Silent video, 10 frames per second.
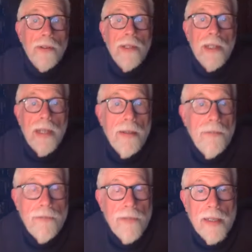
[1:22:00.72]
than
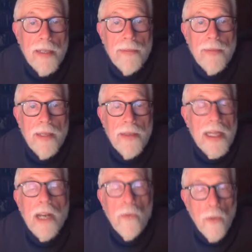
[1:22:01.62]

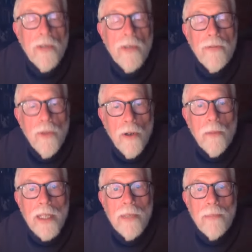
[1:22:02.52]
I would have
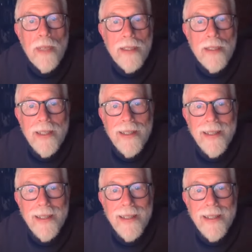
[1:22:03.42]
normally been